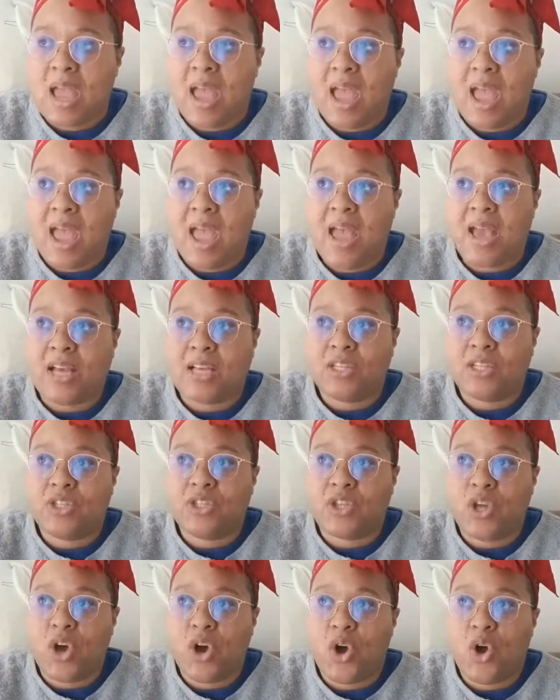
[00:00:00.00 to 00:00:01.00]
and
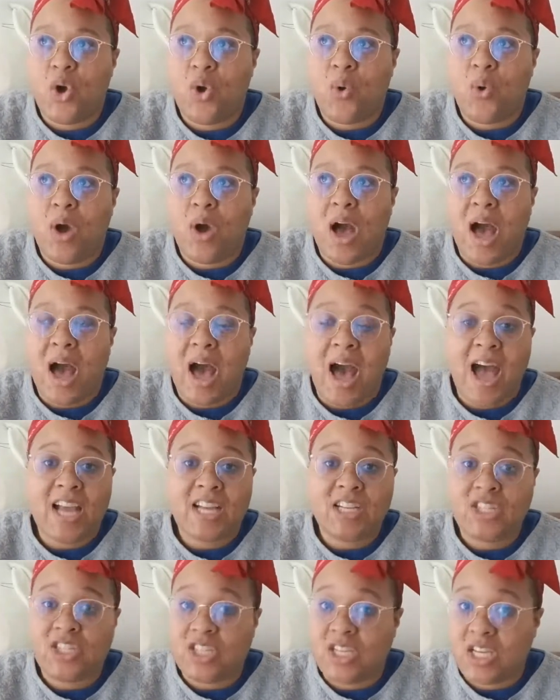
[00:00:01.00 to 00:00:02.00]
so I
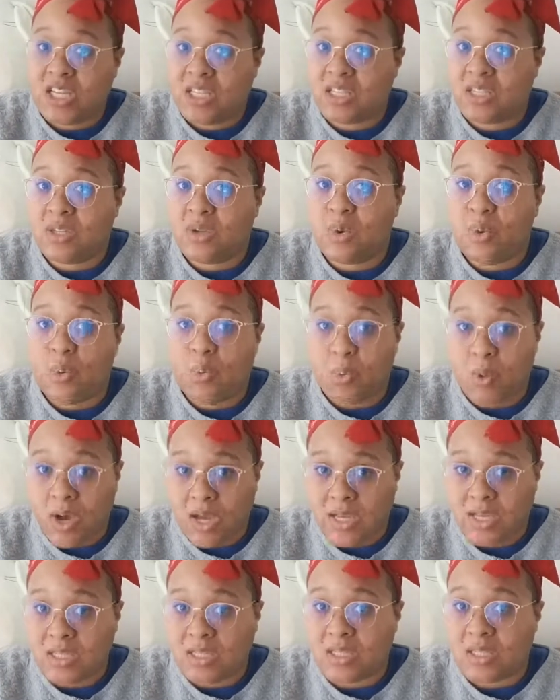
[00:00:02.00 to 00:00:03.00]
just
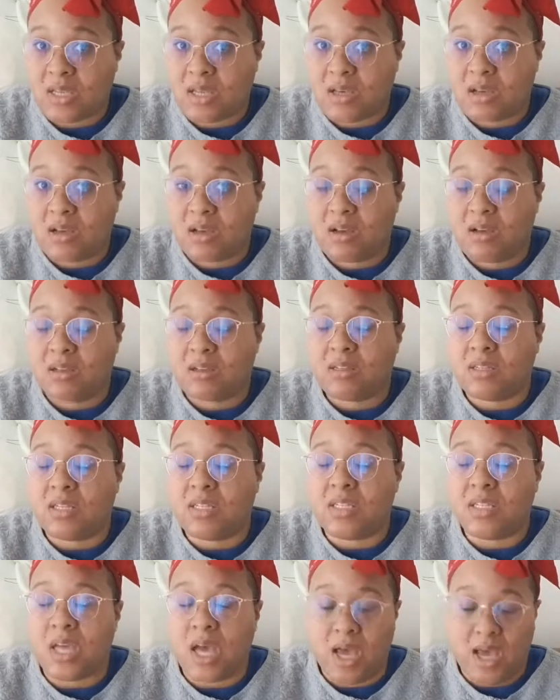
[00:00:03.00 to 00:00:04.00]
was
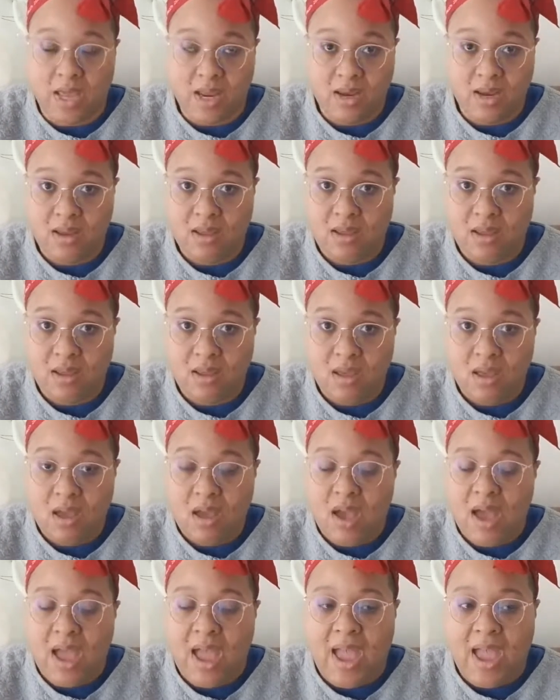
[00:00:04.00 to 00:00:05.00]
done.
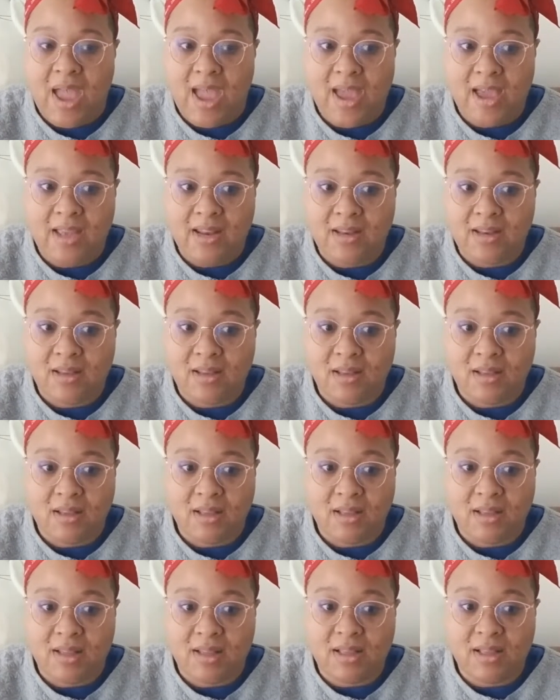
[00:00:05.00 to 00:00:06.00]
And
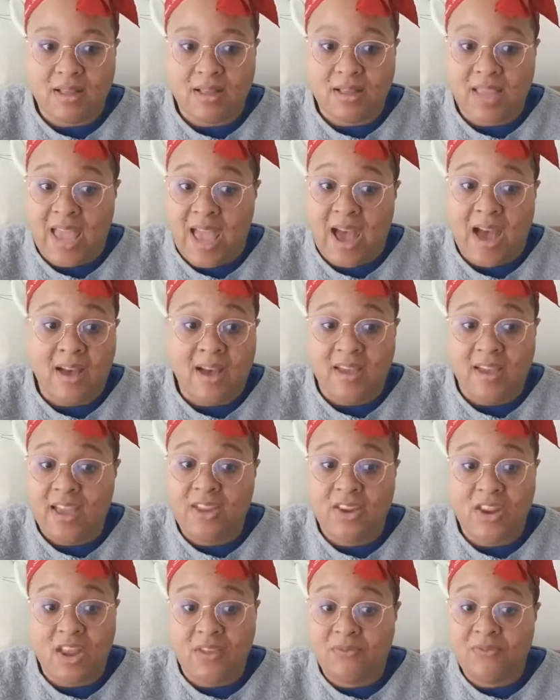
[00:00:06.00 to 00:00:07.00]
yeah,
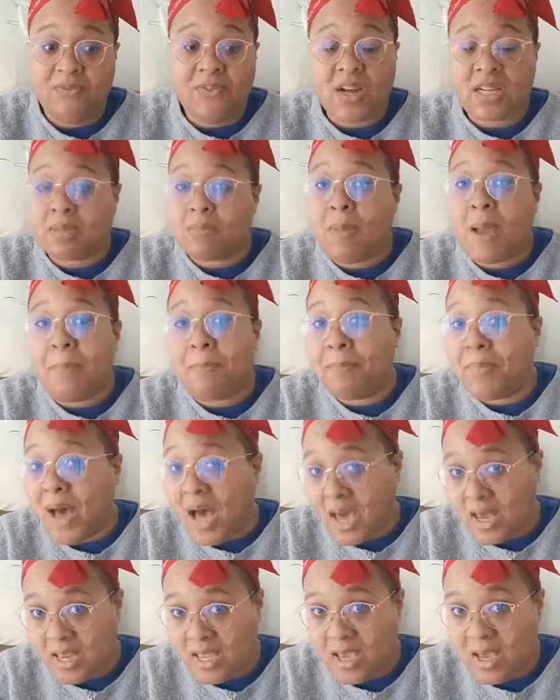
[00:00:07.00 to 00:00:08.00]
it fucked my
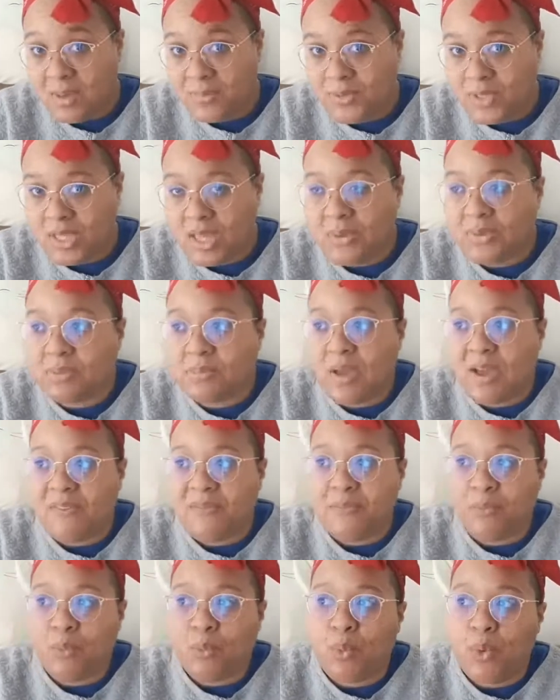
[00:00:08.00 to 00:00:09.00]
body up. So that was my
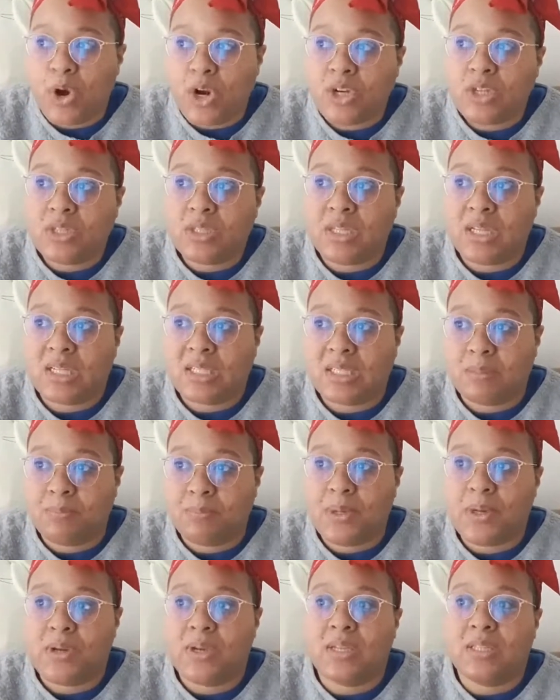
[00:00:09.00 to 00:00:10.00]
worst
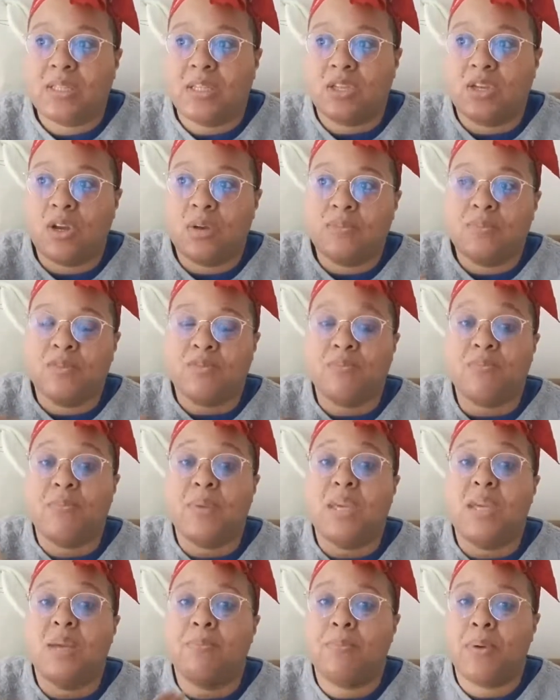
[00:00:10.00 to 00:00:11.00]
experience in terms of
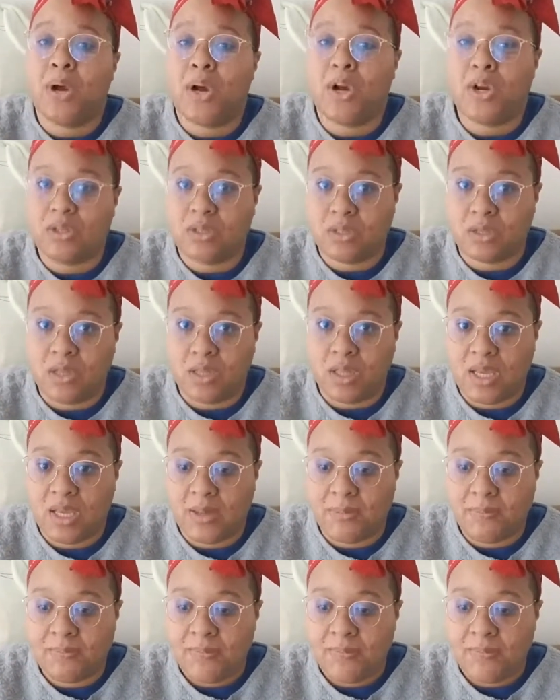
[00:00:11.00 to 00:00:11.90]
me personally.